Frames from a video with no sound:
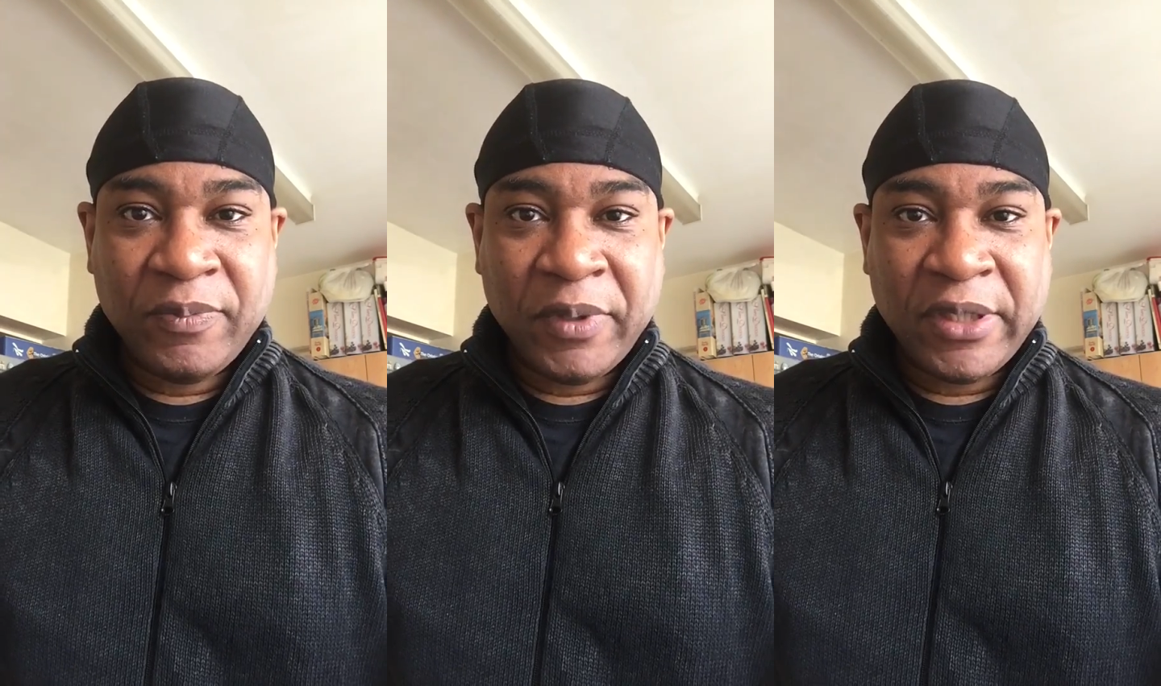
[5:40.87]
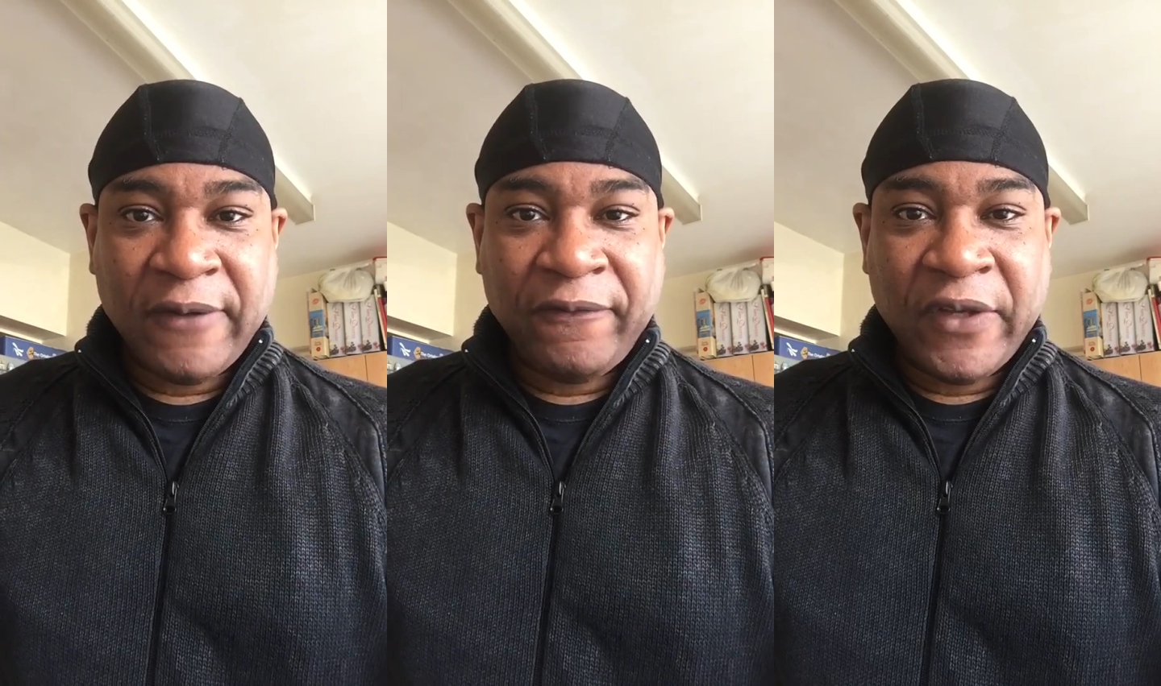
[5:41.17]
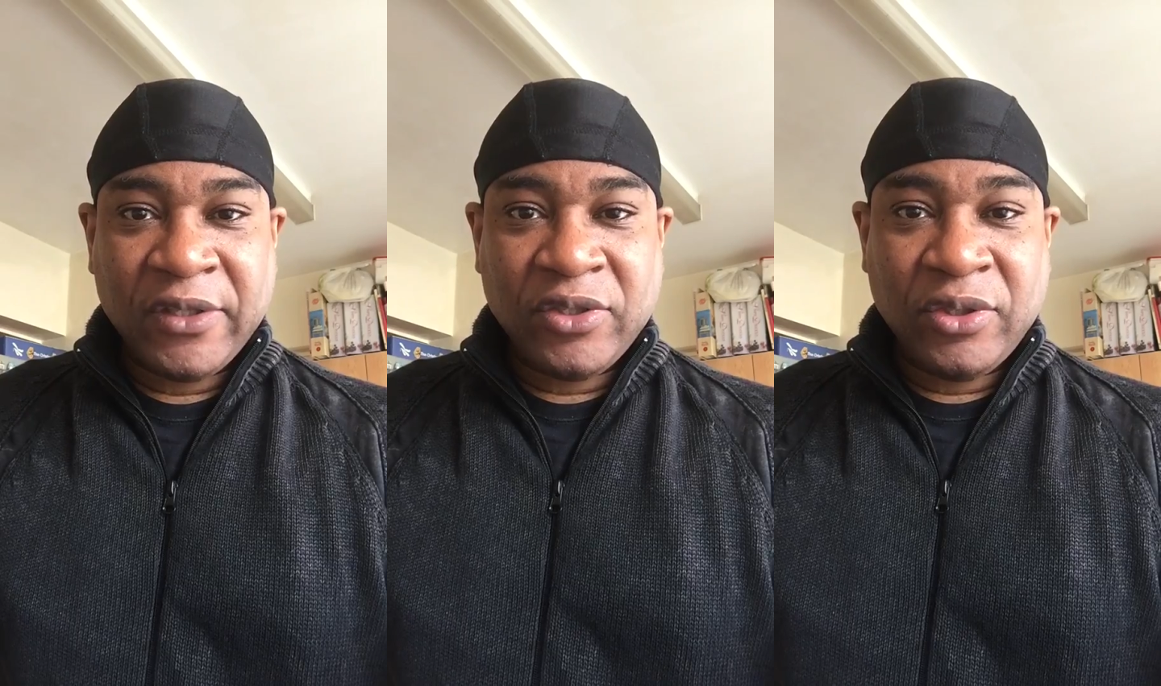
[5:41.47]
but if
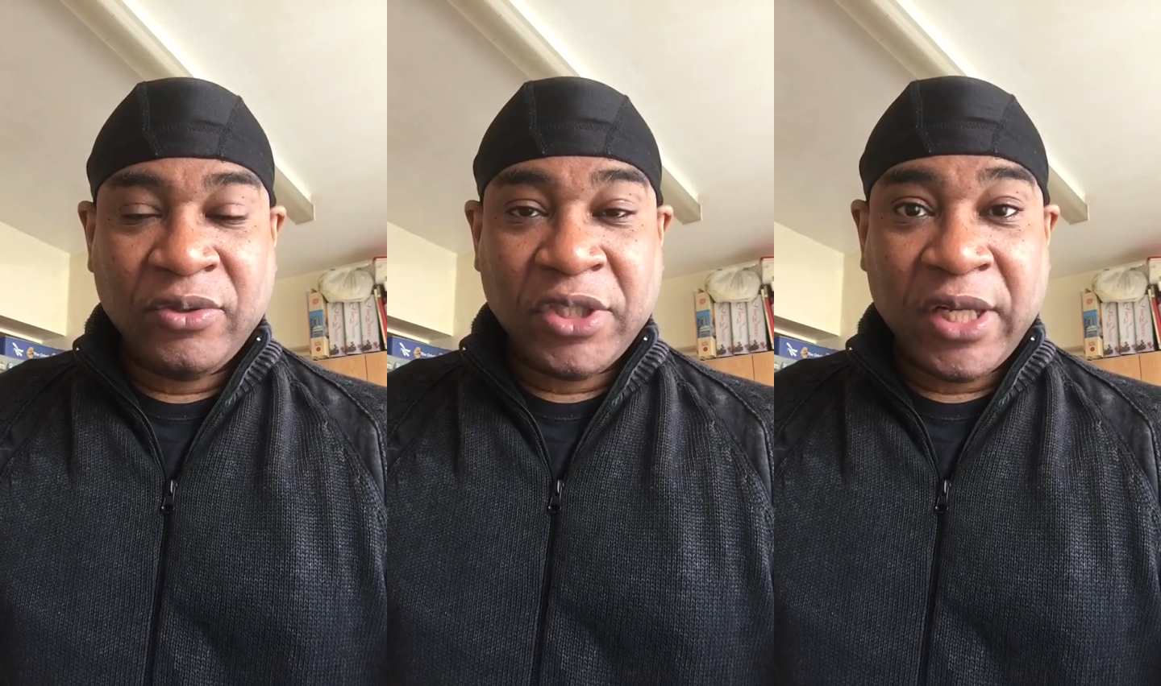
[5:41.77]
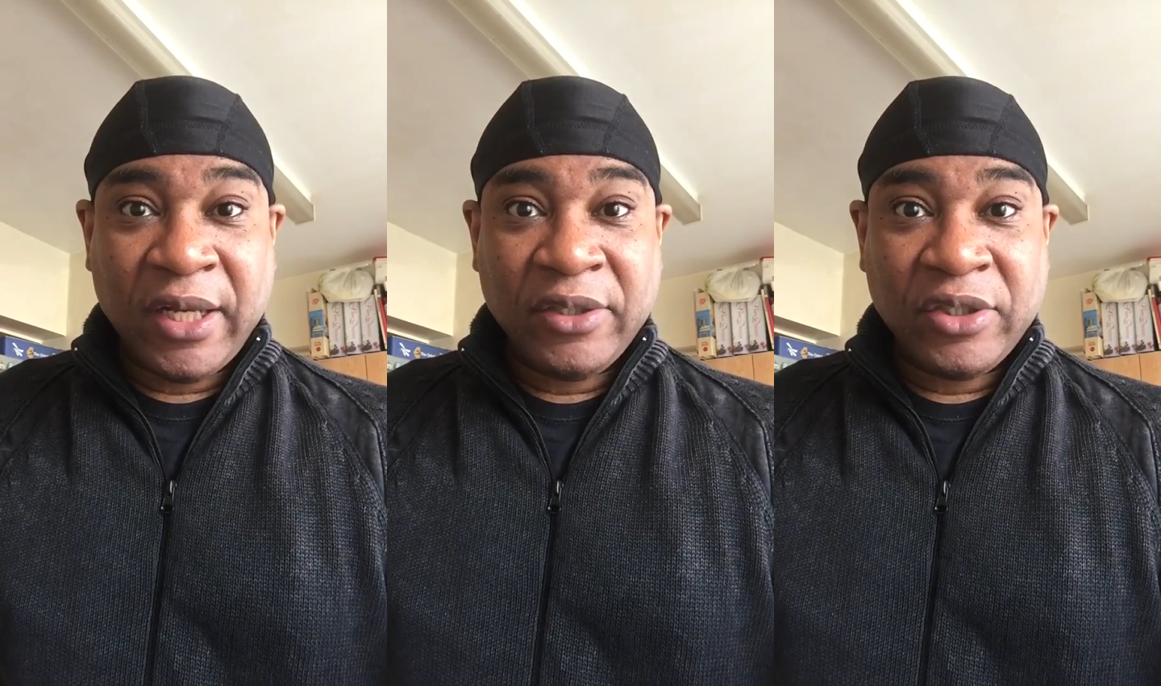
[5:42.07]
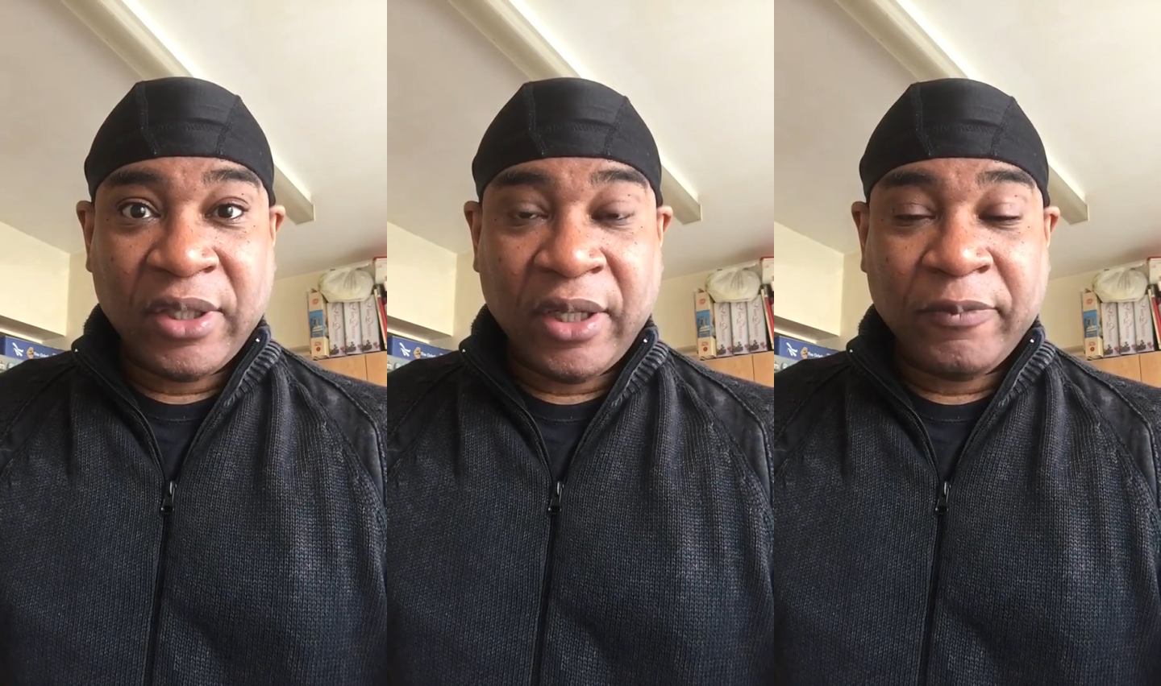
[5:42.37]
things do
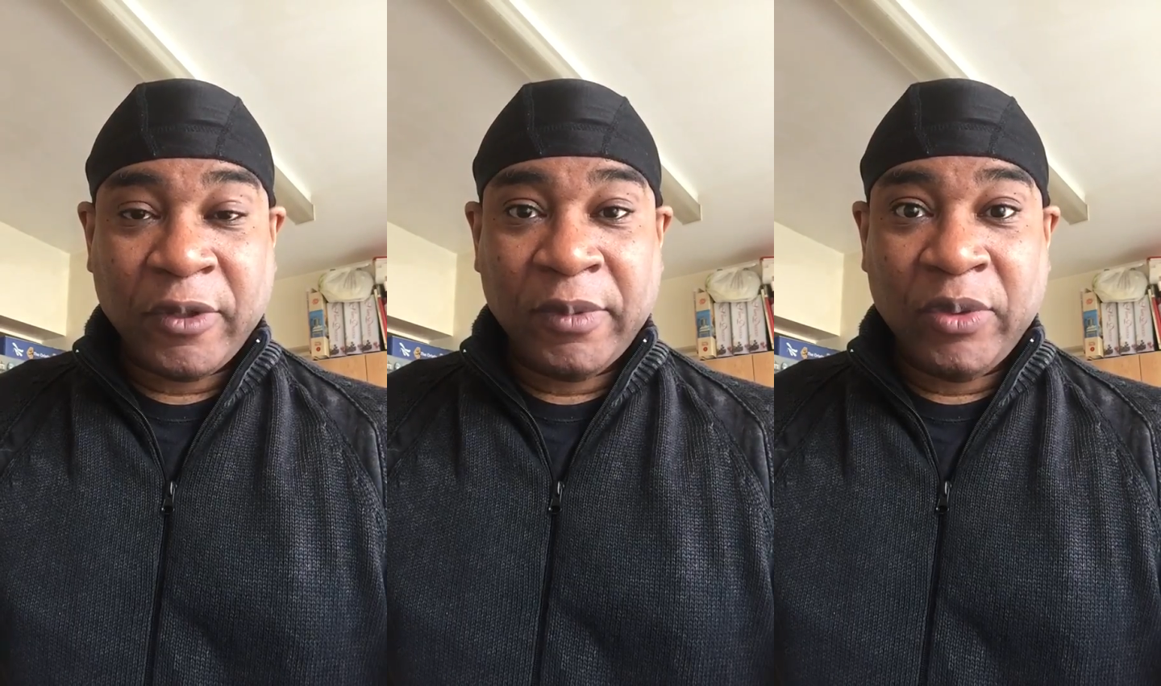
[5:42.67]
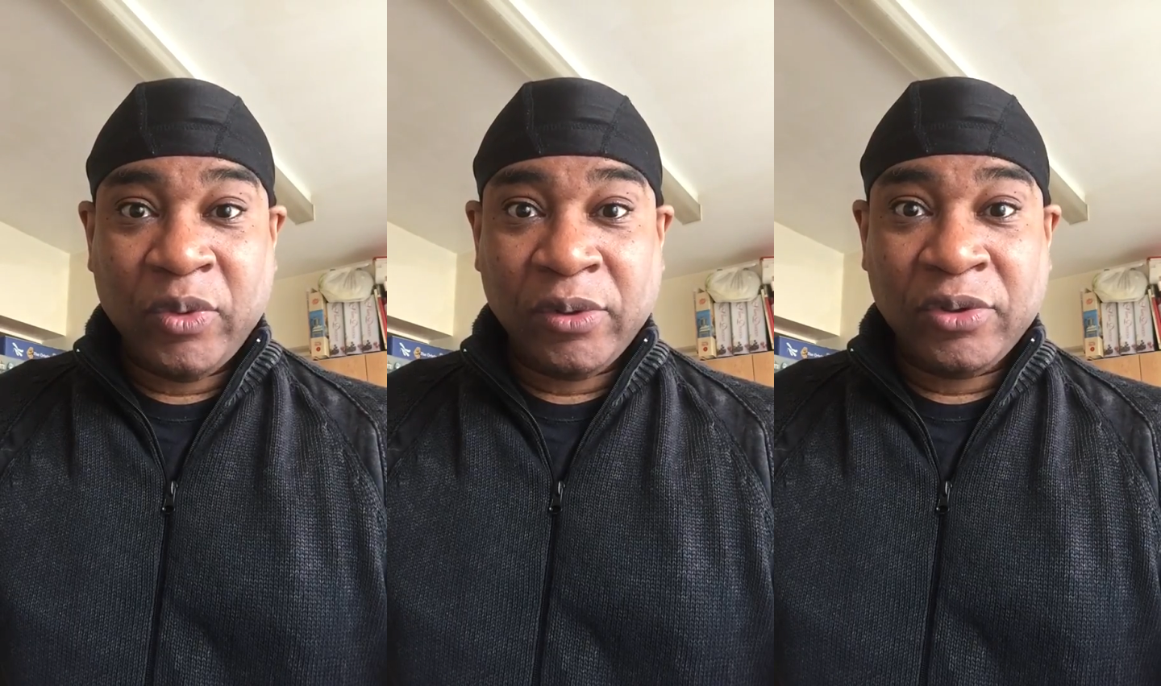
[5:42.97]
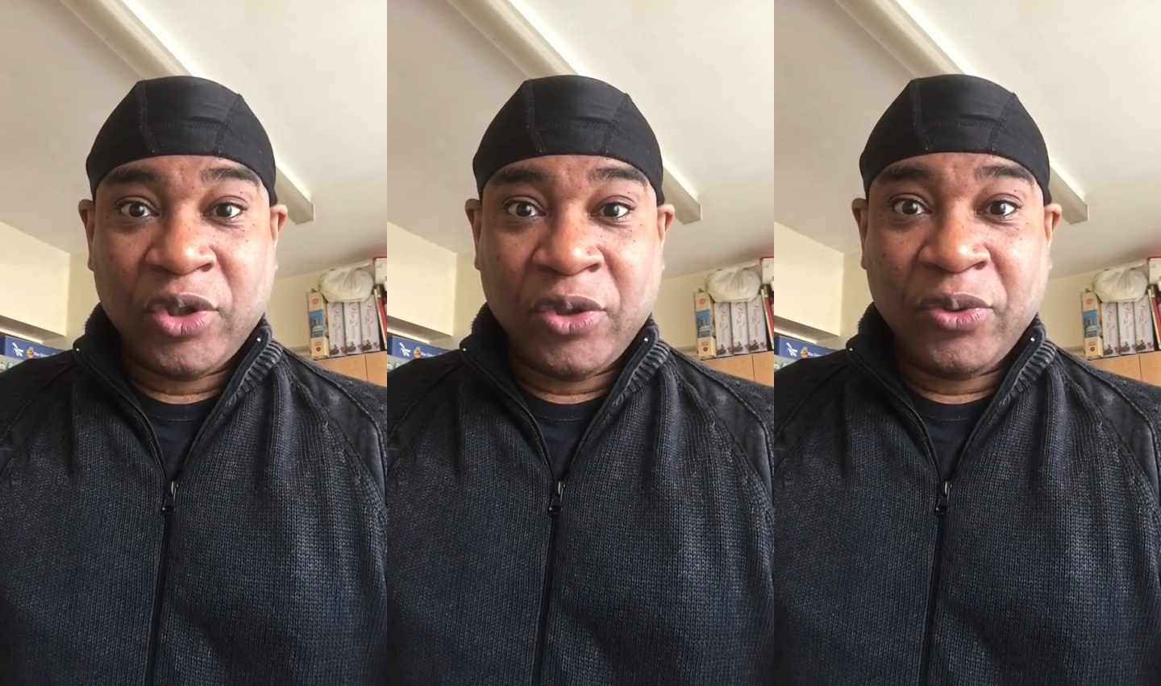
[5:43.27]
change, then I probably
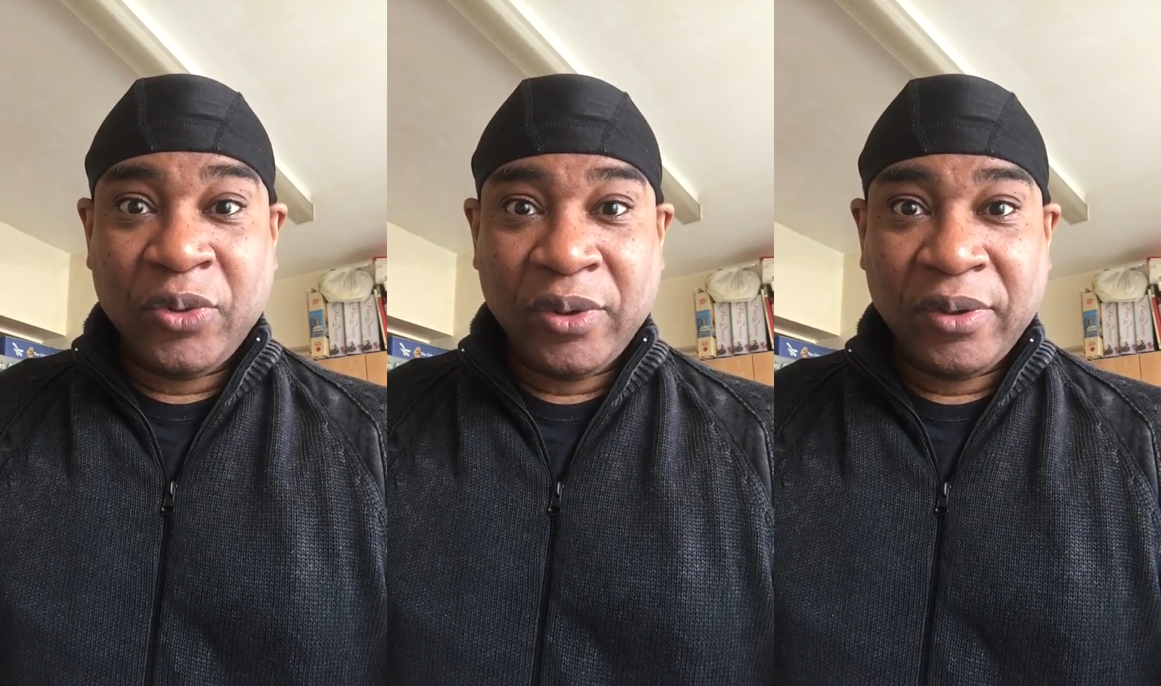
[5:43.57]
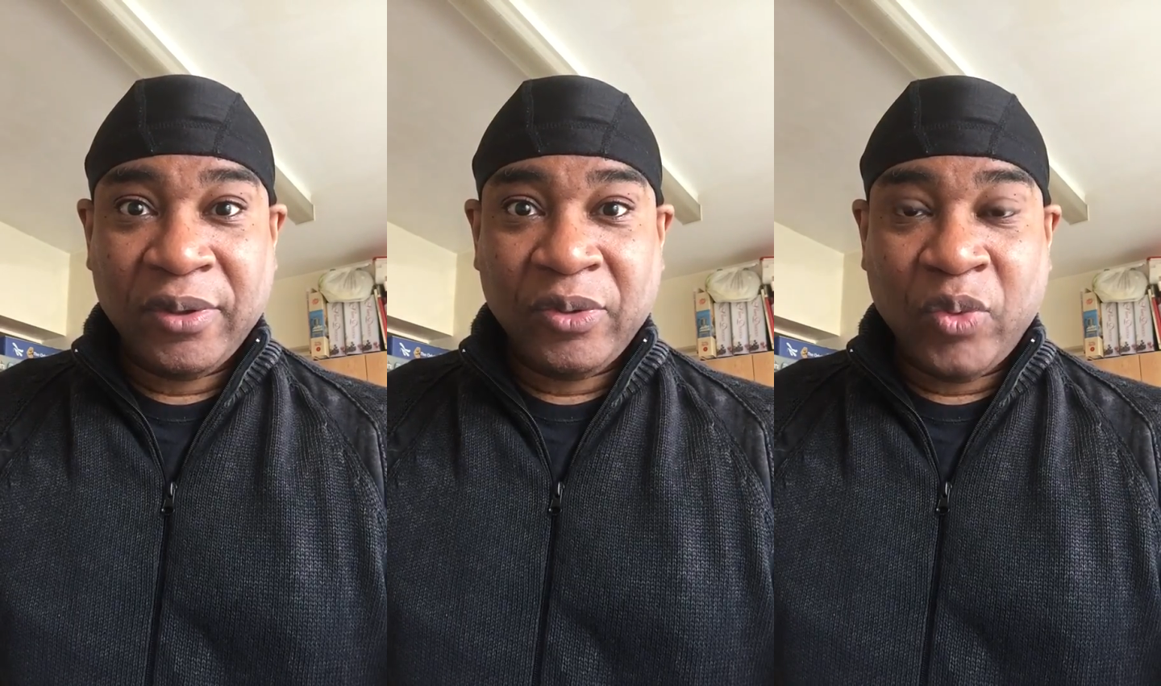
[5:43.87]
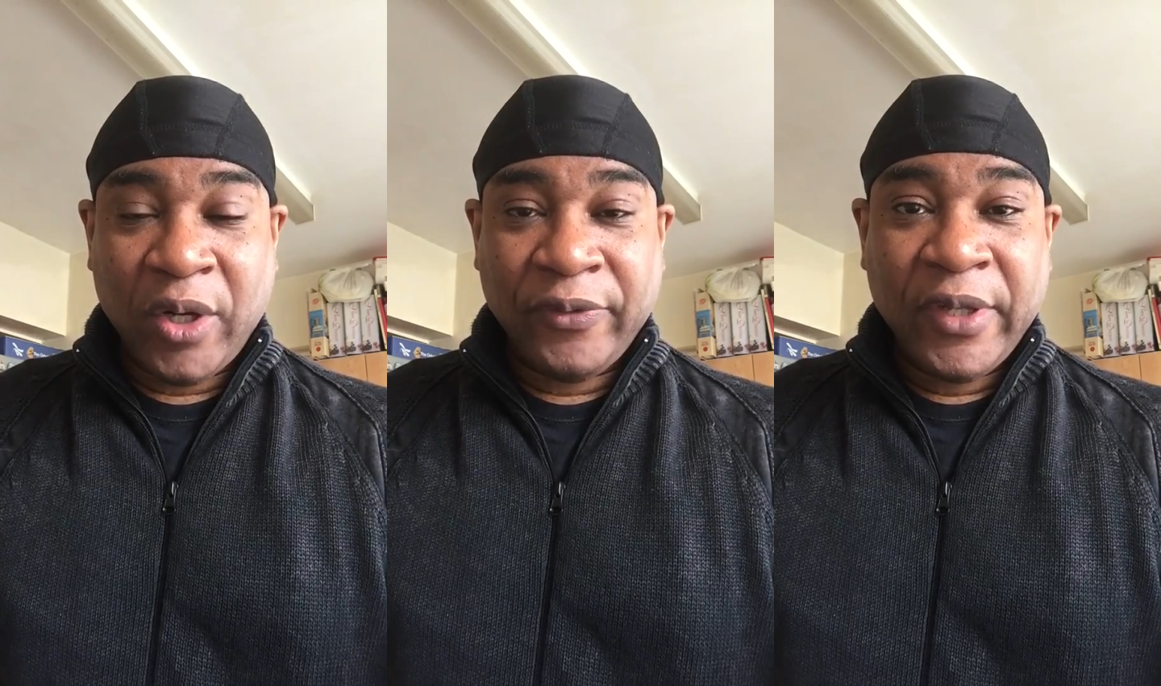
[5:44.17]
will do
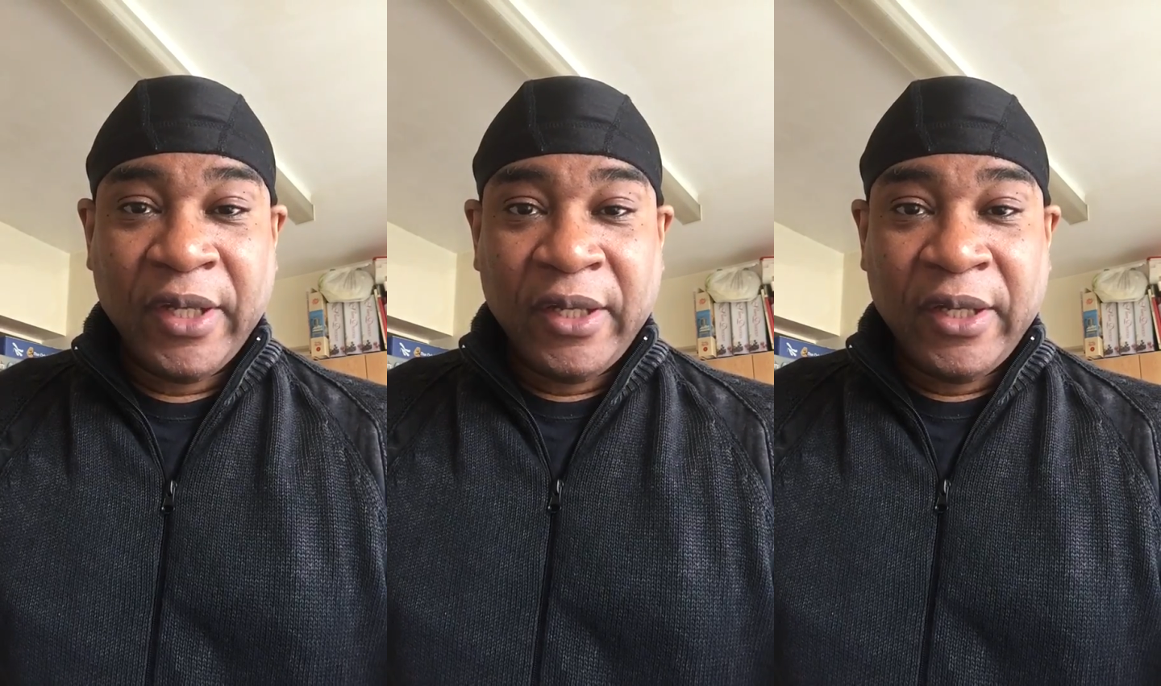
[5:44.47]
one.